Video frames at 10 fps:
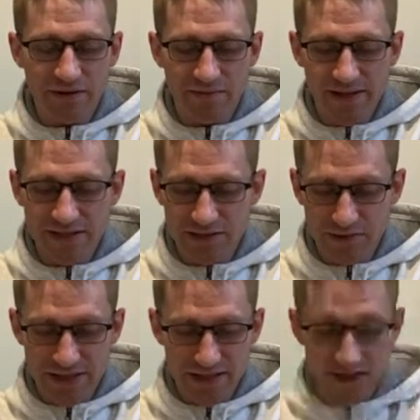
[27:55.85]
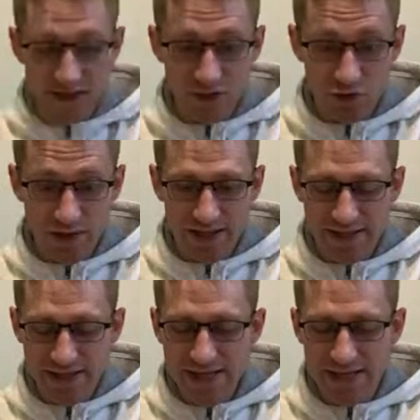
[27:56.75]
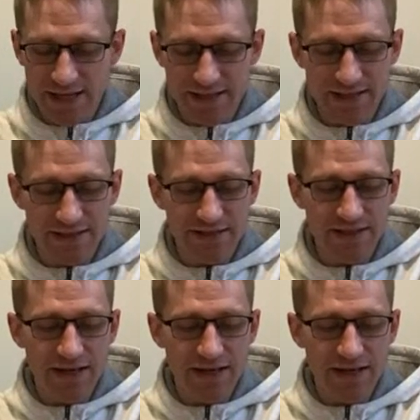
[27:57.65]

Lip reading: on a bench is when I just drink tea like this.